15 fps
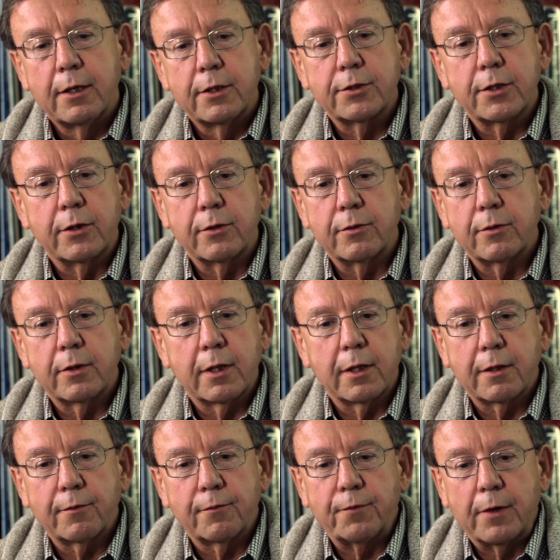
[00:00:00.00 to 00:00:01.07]
So
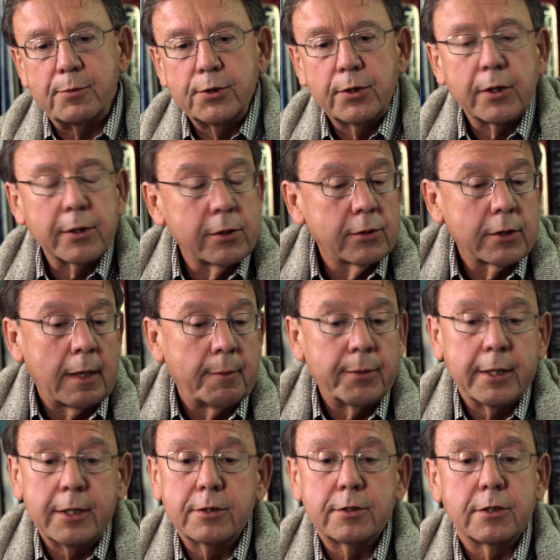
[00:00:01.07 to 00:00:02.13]
uh, pharmaceutical
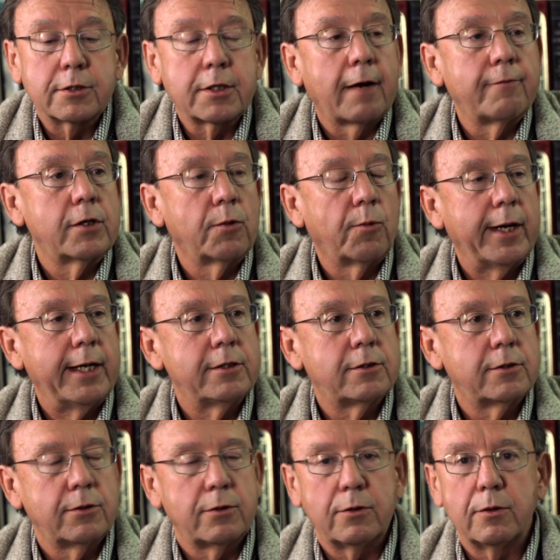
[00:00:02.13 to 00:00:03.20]
companies discovered a way
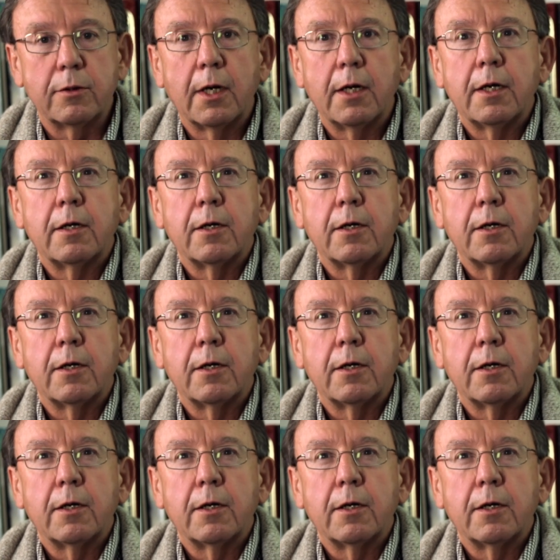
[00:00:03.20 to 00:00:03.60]
to